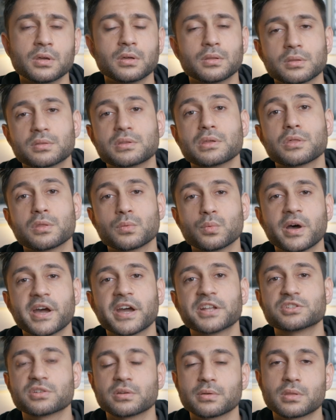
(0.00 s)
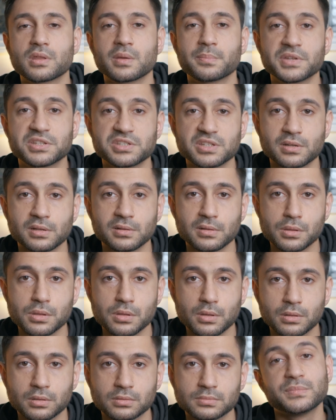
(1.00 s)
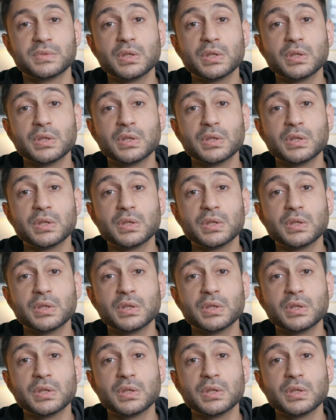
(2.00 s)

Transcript: So this is why I chose that particular song.